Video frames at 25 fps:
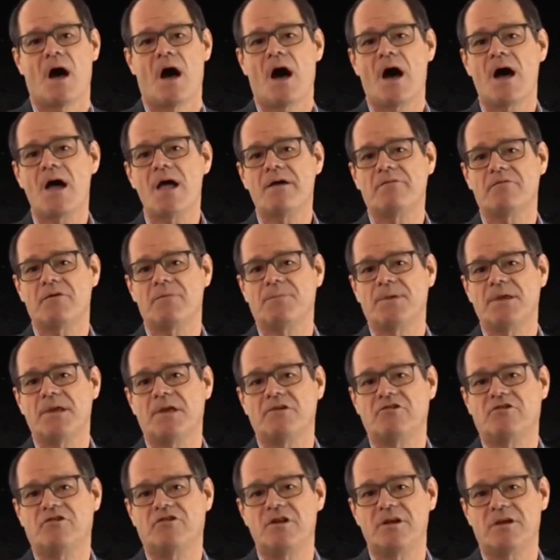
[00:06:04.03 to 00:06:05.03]
I have a
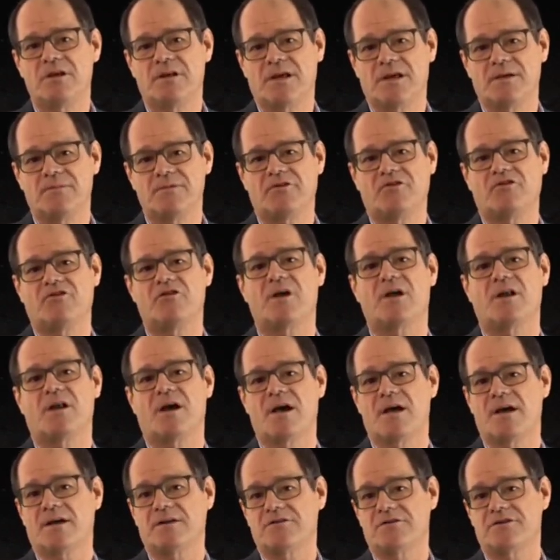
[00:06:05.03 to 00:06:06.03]
PhD in chemistry
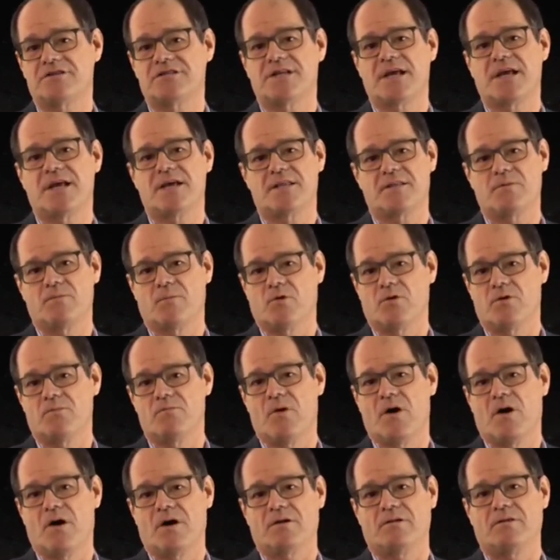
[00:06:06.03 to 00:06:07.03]
and I understand the
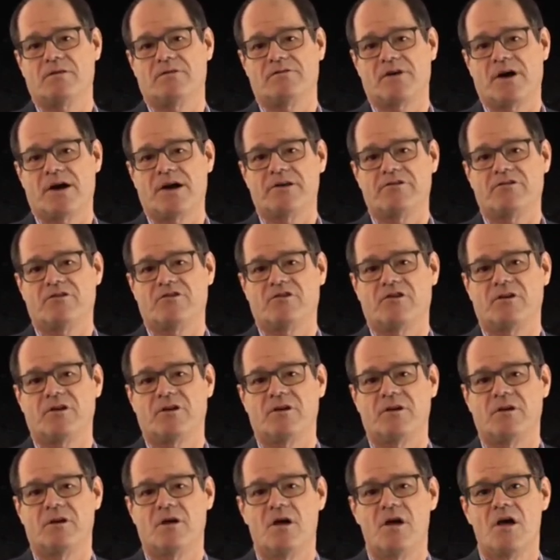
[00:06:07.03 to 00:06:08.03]
Bohr model of
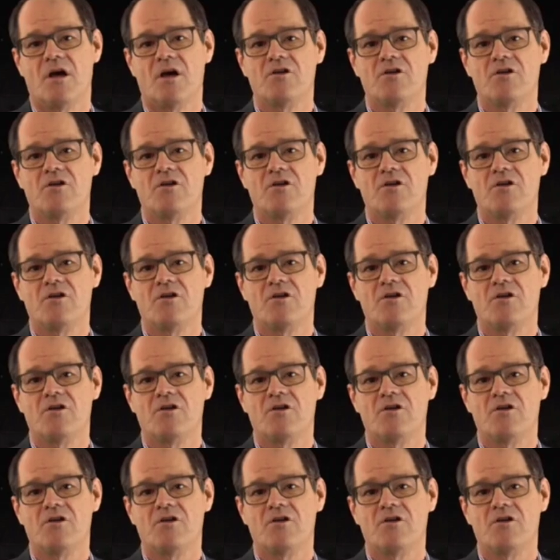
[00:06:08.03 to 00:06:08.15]
hydrogen.